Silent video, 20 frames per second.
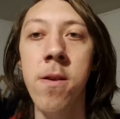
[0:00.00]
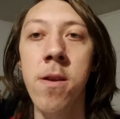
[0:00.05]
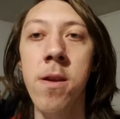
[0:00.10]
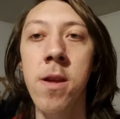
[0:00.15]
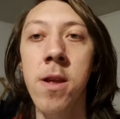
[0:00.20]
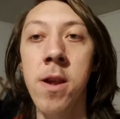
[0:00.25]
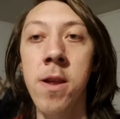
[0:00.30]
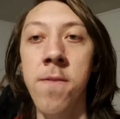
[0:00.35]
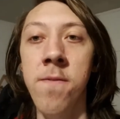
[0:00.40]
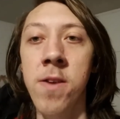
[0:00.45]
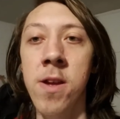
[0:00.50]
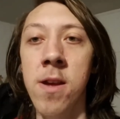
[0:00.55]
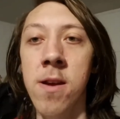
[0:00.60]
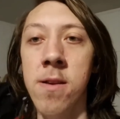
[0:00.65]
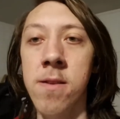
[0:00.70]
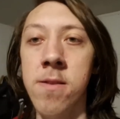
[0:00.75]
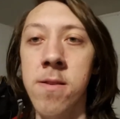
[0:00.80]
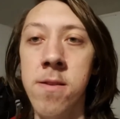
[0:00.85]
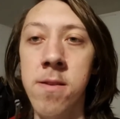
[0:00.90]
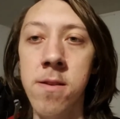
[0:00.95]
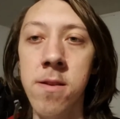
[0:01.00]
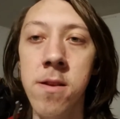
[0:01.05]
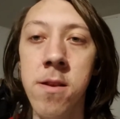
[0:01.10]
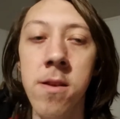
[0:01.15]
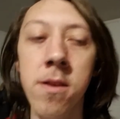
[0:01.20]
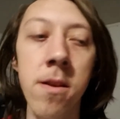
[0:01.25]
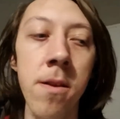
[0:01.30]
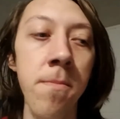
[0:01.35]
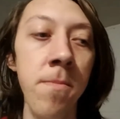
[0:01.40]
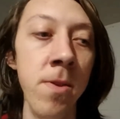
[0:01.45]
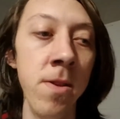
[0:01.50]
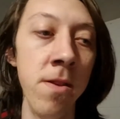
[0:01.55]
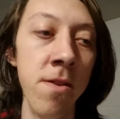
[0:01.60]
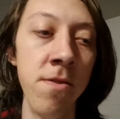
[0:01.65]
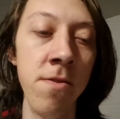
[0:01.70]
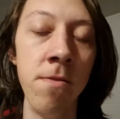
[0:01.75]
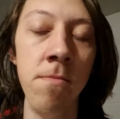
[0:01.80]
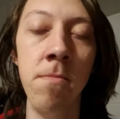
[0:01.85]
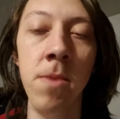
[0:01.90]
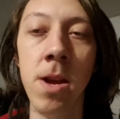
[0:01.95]
in EV as in
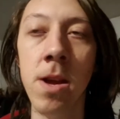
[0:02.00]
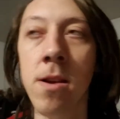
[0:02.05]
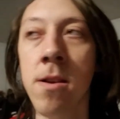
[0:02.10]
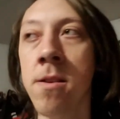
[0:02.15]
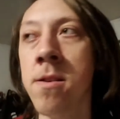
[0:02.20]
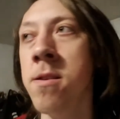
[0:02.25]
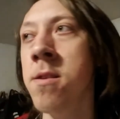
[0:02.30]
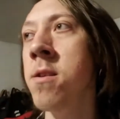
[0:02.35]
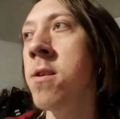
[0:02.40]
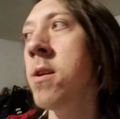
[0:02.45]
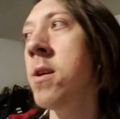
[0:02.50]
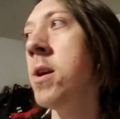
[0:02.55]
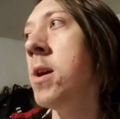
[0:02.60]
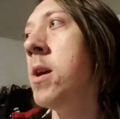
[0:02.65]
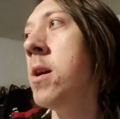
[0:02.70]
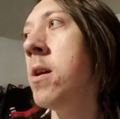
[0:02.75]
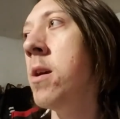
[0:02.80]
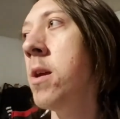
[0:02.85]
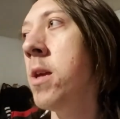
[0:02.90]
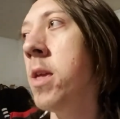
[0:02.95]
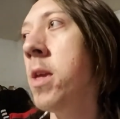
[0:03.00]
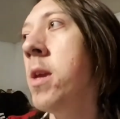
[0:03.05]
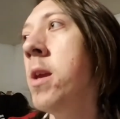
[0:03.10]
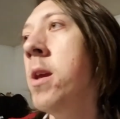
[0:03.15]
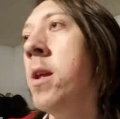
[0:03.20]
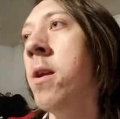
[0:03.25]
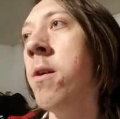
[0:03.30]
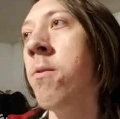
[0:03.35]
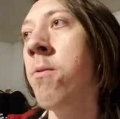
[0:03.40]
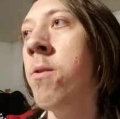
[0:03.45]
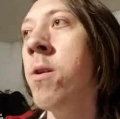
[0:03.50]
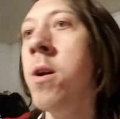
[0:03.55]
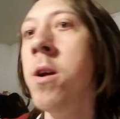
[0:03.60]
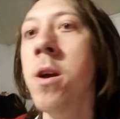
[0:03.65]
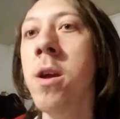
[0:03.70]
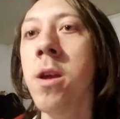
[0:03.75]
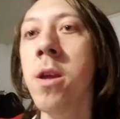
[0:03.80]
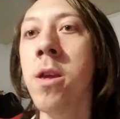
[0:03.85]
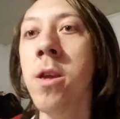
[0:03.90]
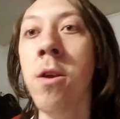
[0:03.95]
position, because you know
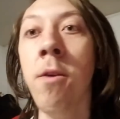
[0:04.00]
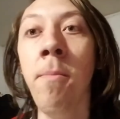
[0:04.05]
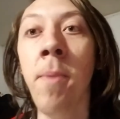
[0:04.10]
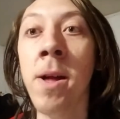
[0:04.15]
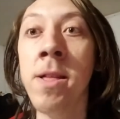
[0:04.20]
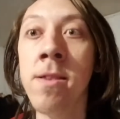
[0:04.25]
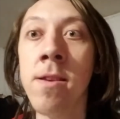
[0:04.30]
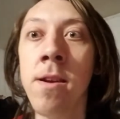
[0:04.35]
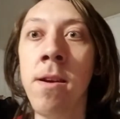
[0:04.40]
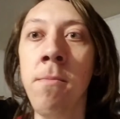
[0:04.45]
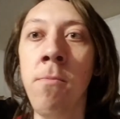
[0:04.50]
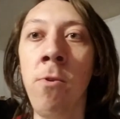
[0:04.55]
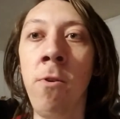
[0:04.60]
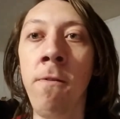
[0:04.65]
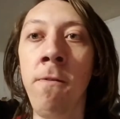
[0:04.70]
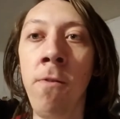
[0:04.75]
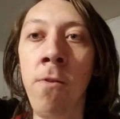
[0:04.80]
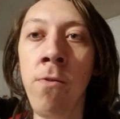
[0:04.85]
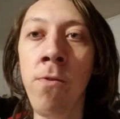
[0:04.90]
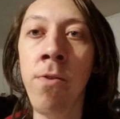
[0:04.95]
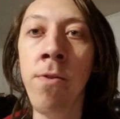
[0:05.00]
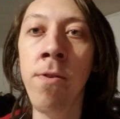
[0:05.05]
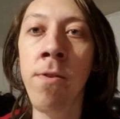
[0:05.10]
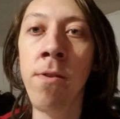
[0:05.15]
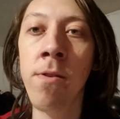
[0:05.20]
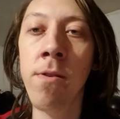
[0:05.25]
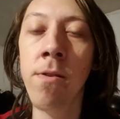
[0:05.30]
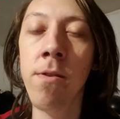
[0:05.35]
your bets get more folds,